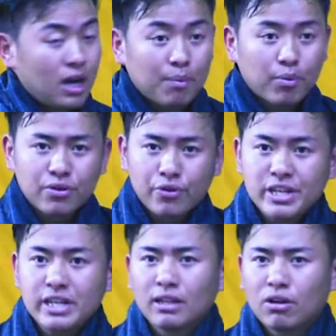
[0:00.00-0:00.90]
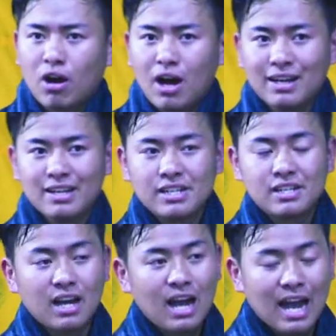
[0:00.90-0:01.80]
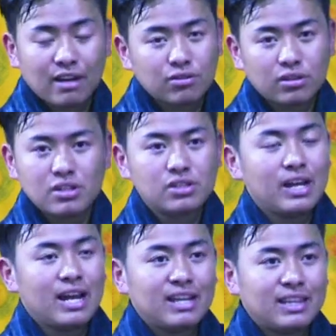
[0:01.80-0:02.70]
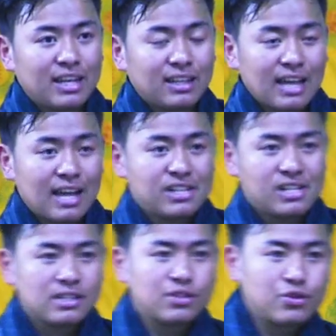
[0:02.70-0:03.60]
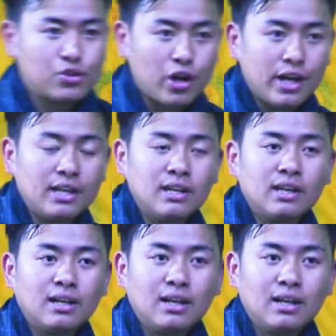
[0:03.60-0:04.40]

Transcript: Upon reaching the college, I could not do anything than just to join